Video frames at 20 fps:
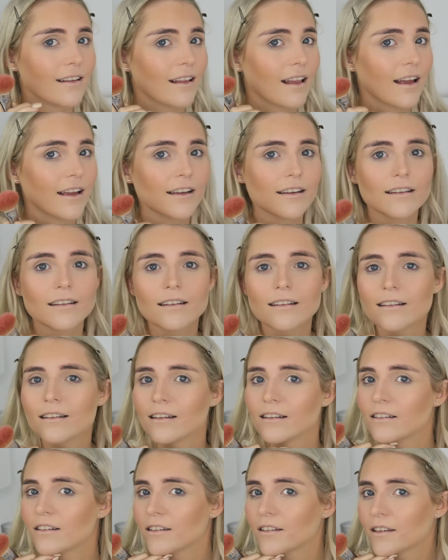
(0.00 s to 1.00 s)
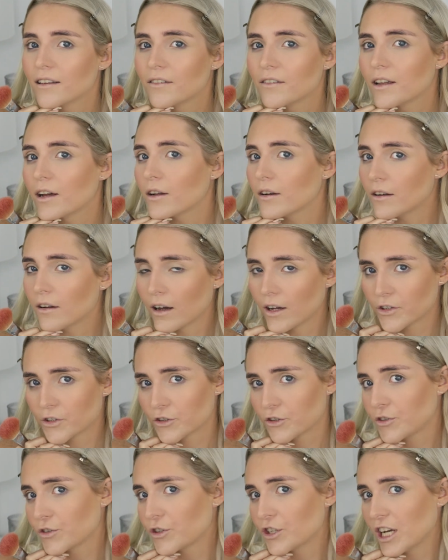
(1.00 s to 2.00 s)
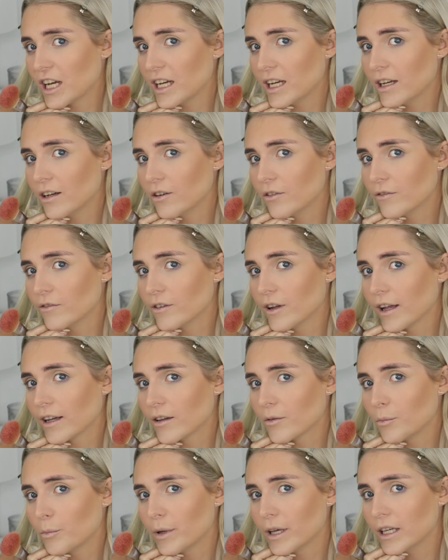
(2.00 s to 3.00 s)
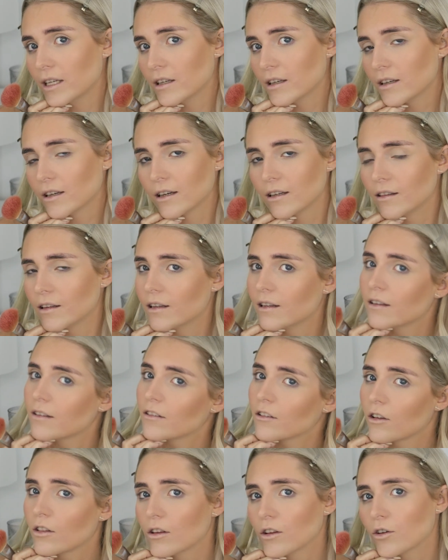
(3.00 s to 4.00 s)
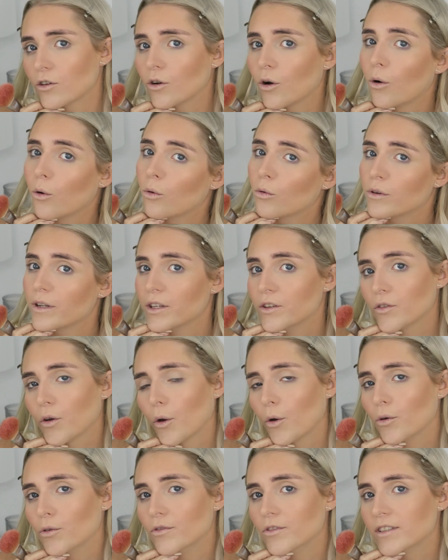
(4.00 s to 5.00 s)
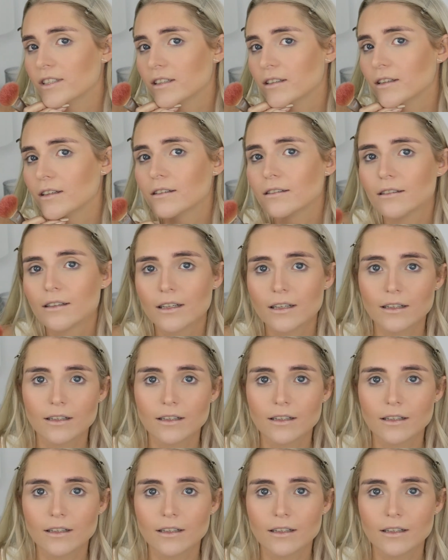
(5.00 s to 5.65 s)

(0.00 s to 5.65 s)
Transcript: Like, it just gives that nice sheen of like pink, and then it's got the goldy tones in it.